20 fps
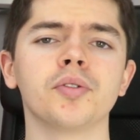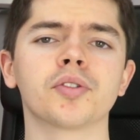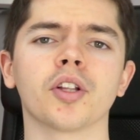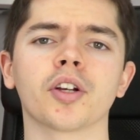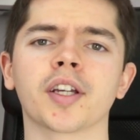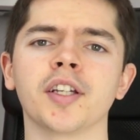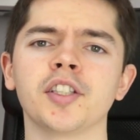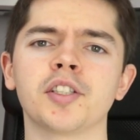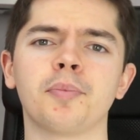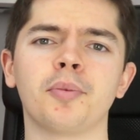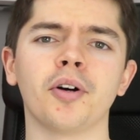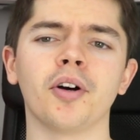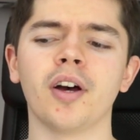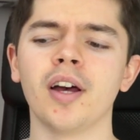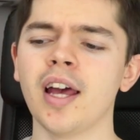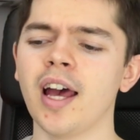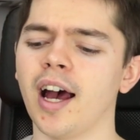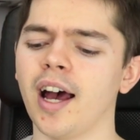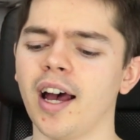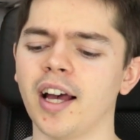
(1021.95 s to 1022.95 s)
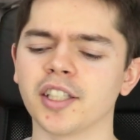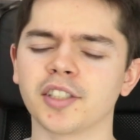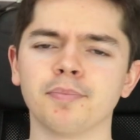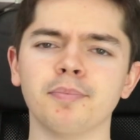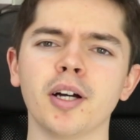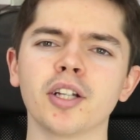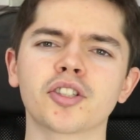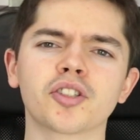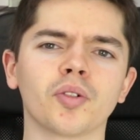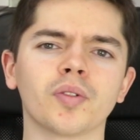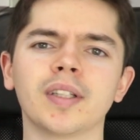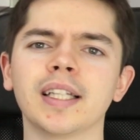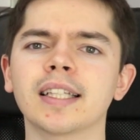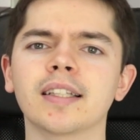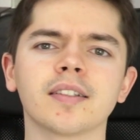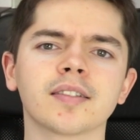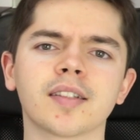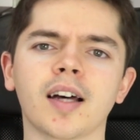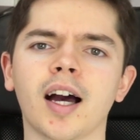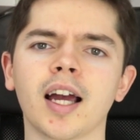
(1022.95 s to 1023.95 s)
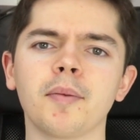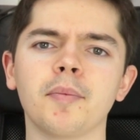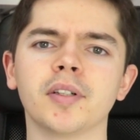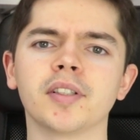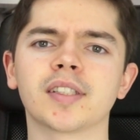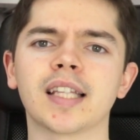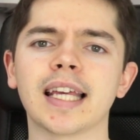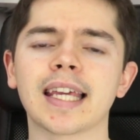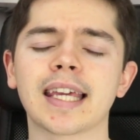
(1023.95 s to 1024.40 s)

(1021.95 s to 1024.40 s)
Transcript: who's looking to put as much or little time as